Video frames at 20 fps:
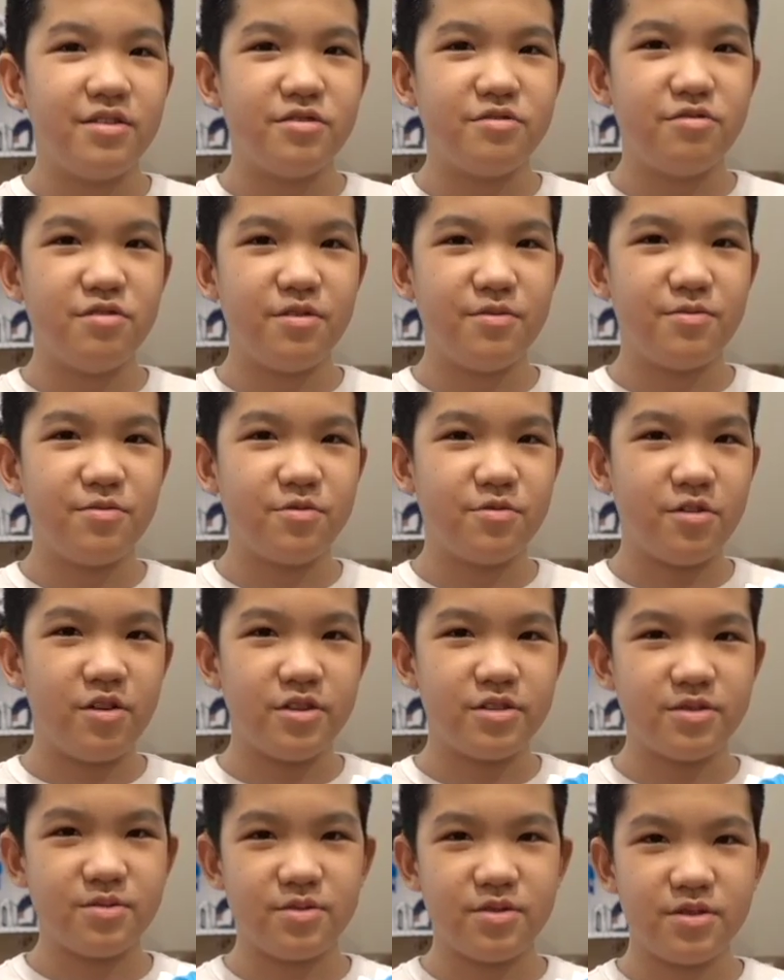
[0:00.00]
trip to
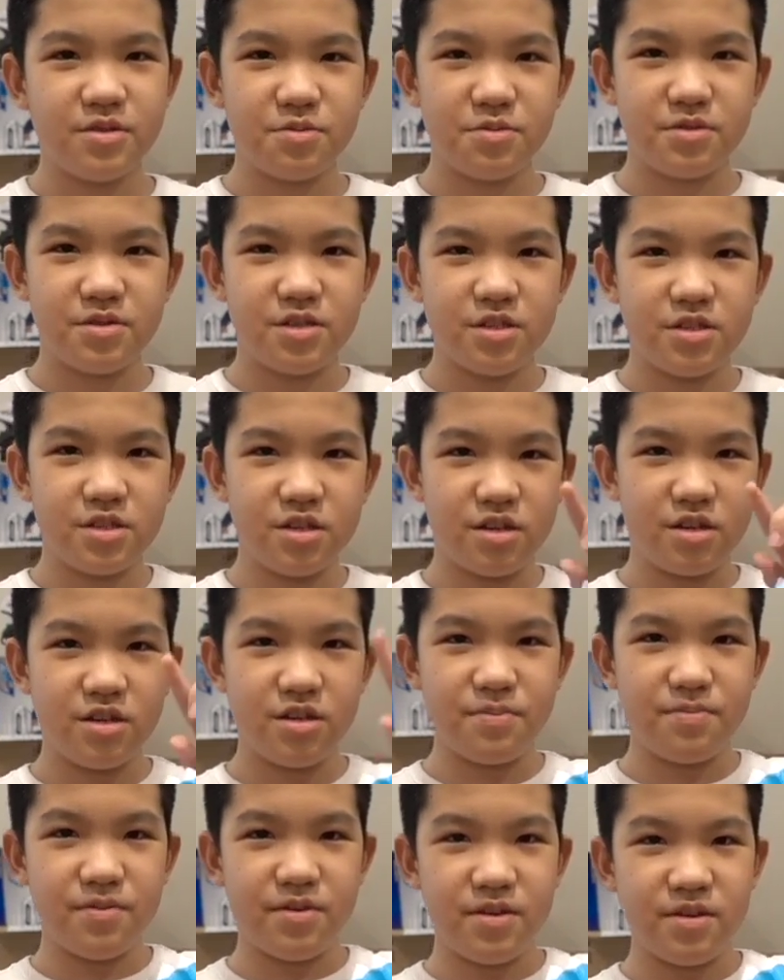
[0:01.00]
Toys R Us, which is
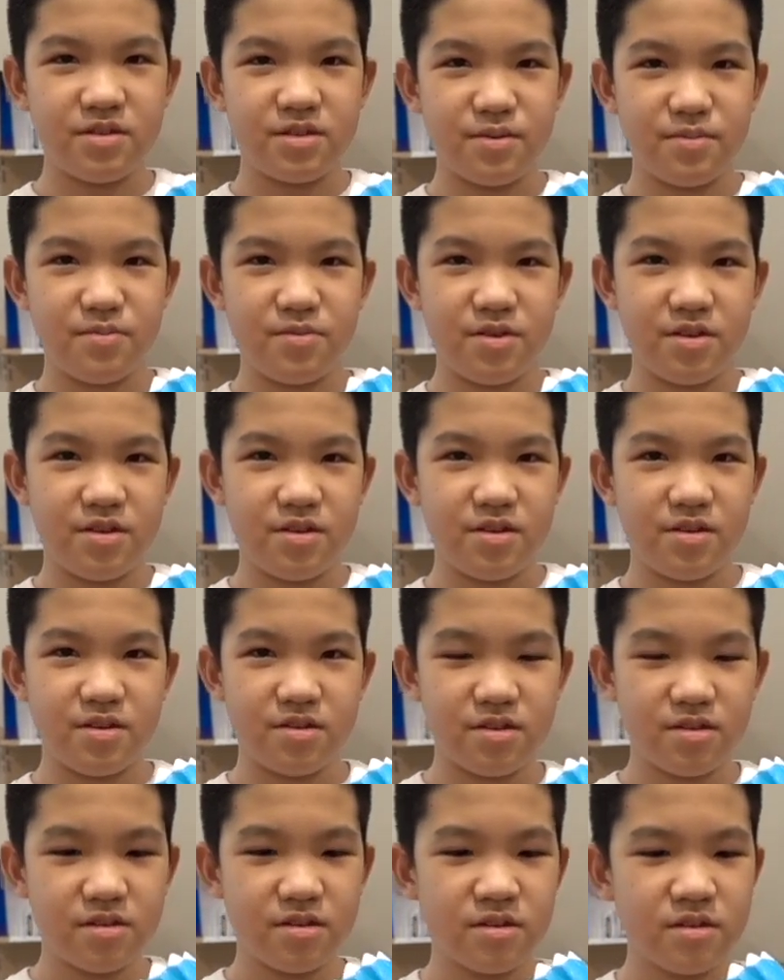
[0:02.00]
gonna appear somewhere here.